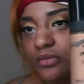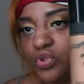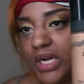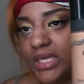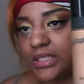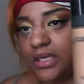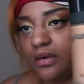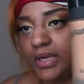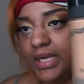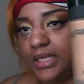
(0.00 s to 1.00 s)
dry skin
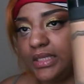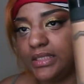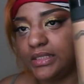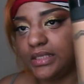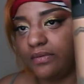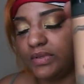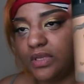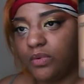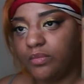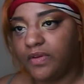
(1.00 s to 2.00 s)
already, this
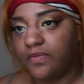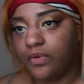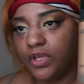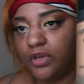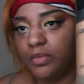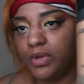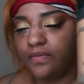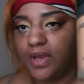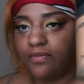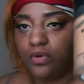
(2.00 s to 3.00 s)
obviously wouldn't be for you, but
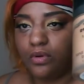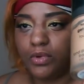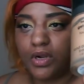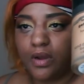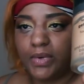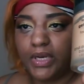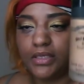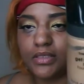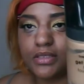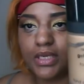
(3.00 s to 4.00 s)
if you have normal
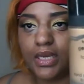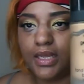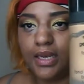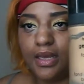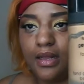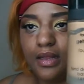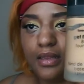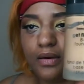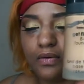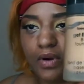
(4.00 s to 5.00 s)
combination skin
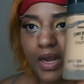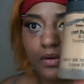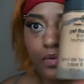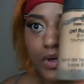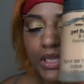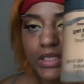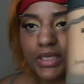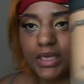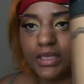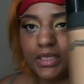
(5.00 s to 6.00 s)
or oily
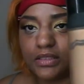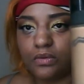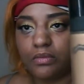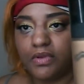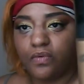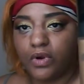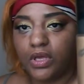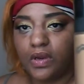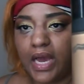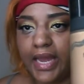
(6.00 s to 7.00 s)
skin, this would be for
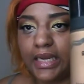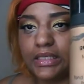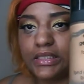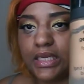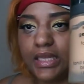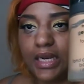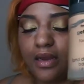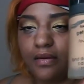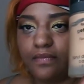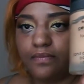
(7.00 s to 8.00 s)
you. I can say that
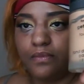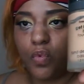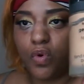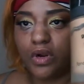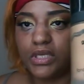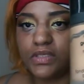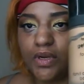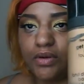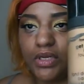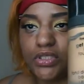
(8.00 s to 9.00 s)
I wore this
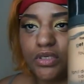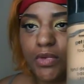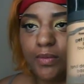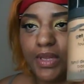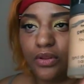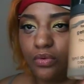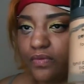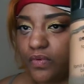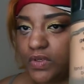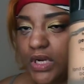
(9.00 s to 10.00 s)
foundation maybe like 3 or
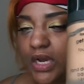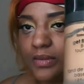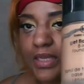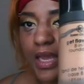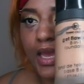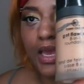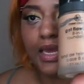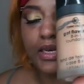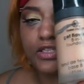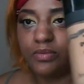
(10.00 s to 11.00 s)
4 times,
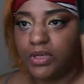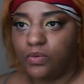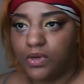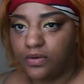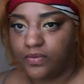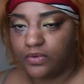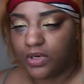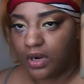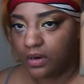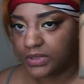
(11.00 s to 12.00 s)
and it's been wonderful, and
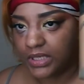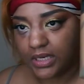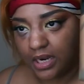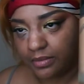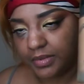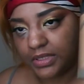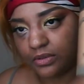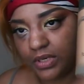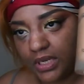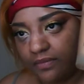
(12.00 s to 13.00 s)
I always get compliments
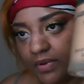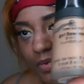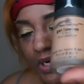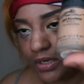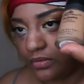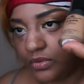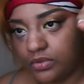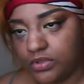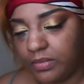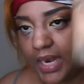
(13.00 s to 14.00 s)
on it, even when I don't do
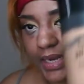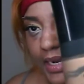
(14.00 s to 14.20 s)
dramatic